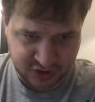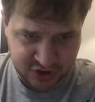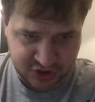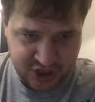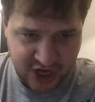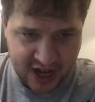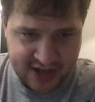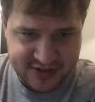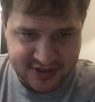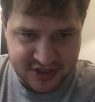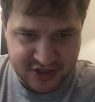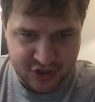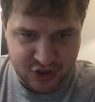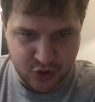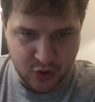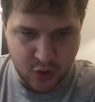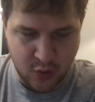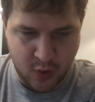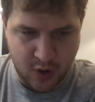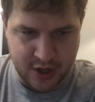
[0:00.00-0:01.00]
Johnson
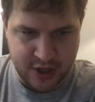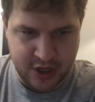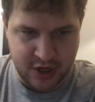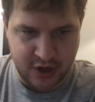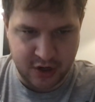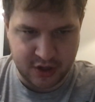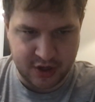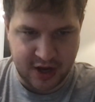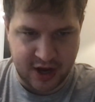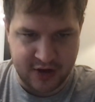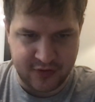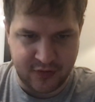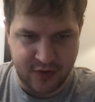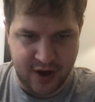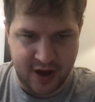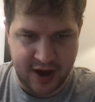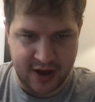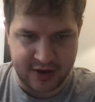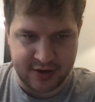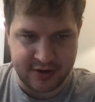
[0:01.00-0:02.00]
to a one year
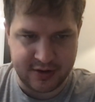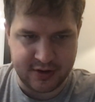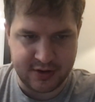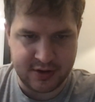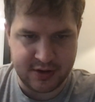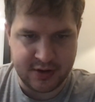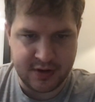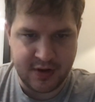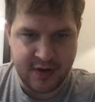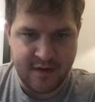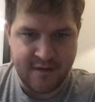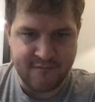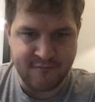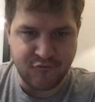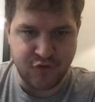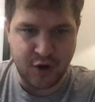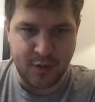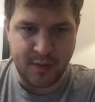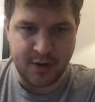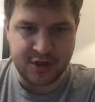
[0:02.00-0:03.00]
contract.
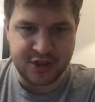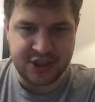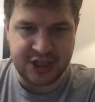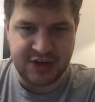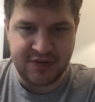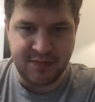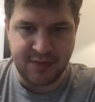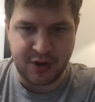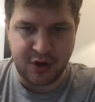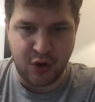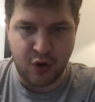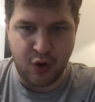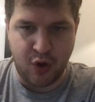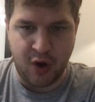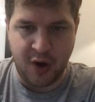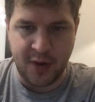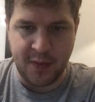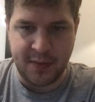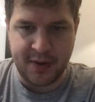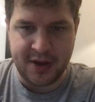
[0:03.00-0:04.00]
Former Chief Mecole
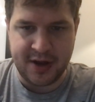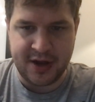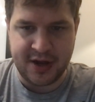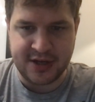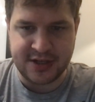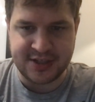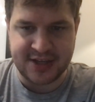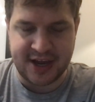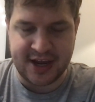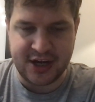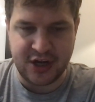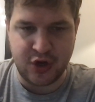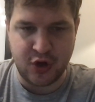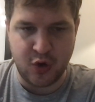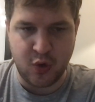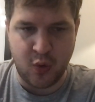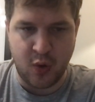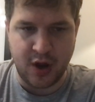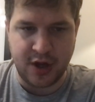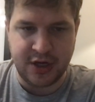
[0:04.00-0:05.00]
Hardman is signed to
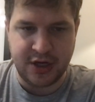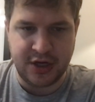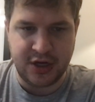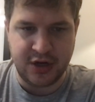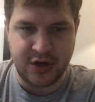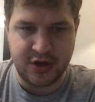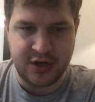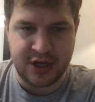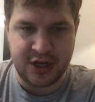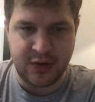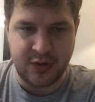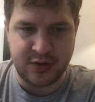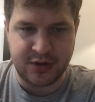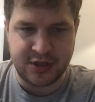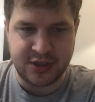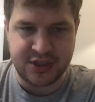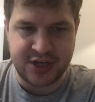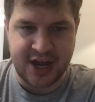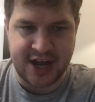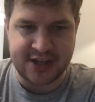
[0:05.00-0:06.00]
a one year deal with
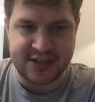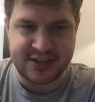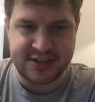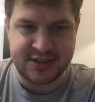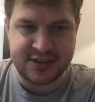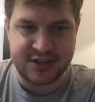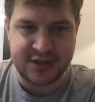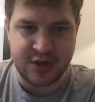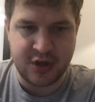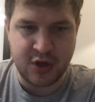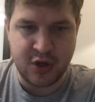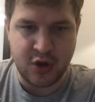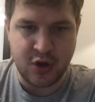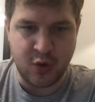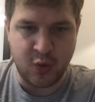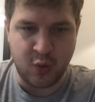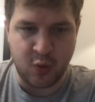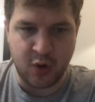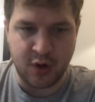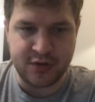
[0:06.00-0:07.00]
the Jets
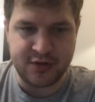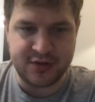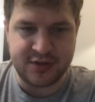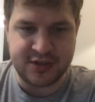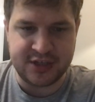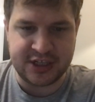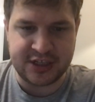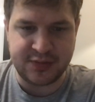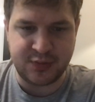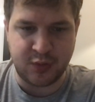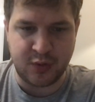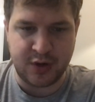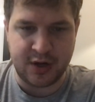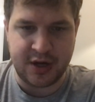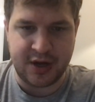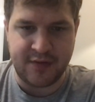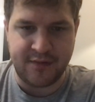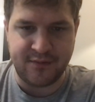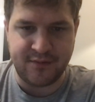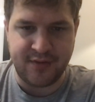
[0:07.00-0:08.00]
worth six
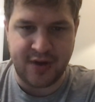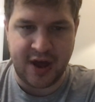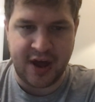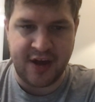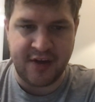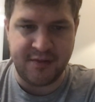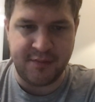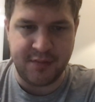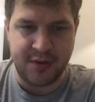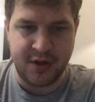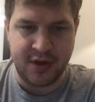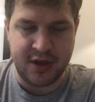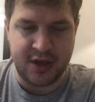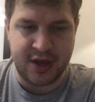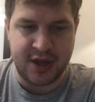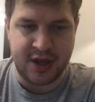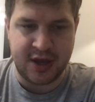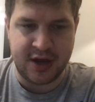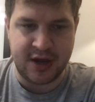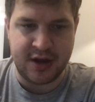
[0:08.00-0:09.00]
point five
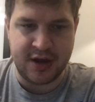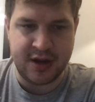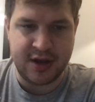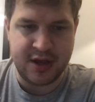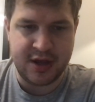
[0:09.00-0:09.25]
million.